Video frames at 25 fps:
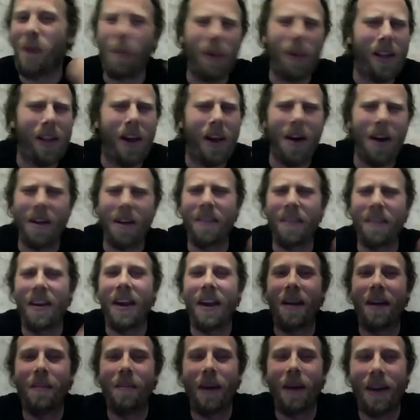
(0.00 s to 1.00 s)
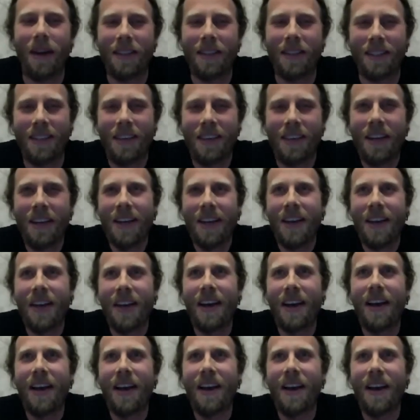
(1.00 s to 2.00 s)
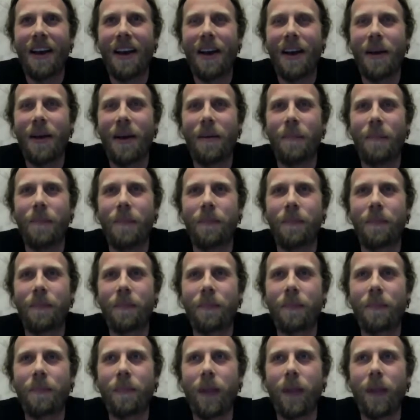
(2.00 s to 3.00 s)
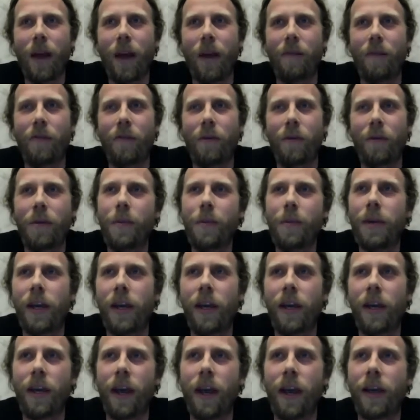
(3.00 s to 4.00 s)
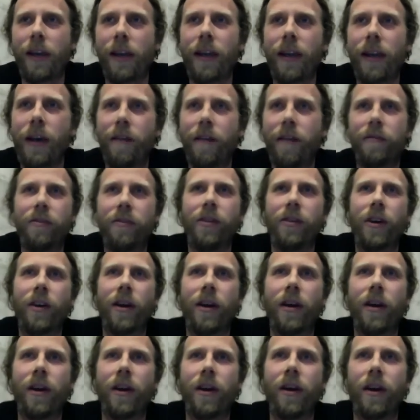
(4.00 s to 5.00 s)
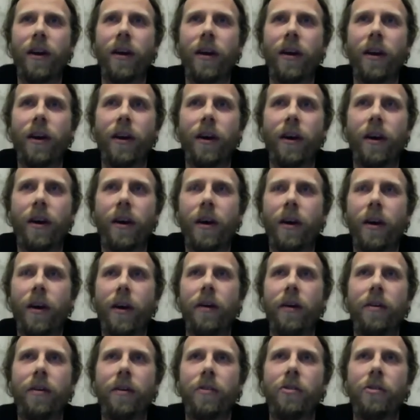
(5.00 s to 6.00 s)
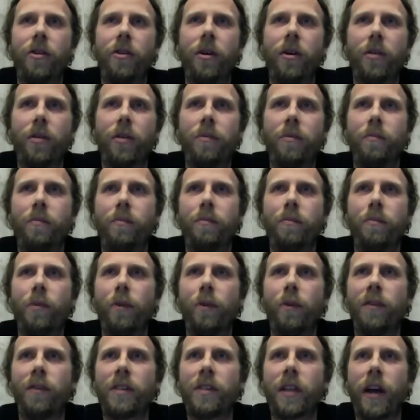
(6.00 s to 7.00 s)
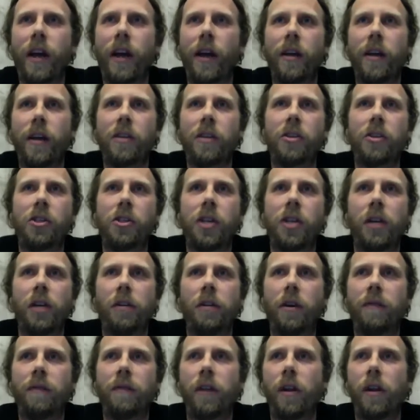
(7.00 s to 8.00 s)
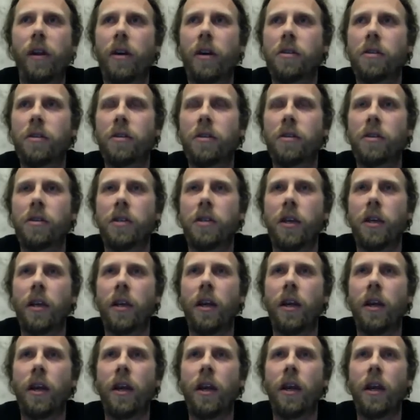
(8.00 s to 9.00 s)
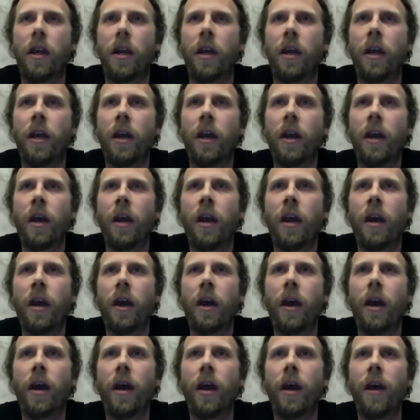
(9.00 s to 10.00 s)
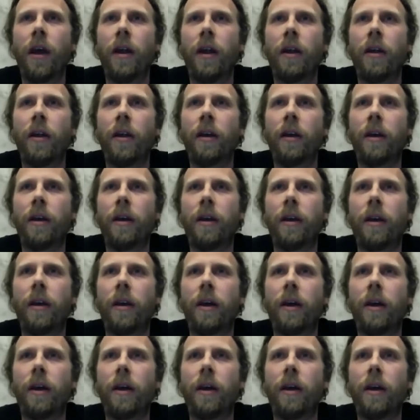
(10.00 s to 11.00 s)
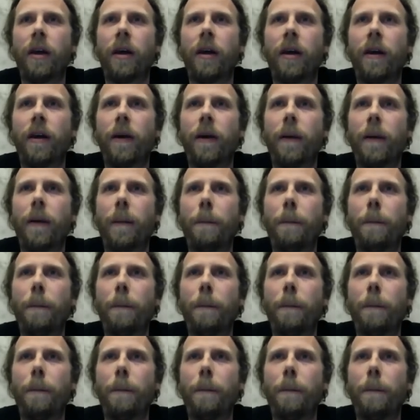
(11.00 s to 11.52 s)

lot of yeah, but um, from the beginning, I loved uh, you know movies like Children of the Lost City and uh,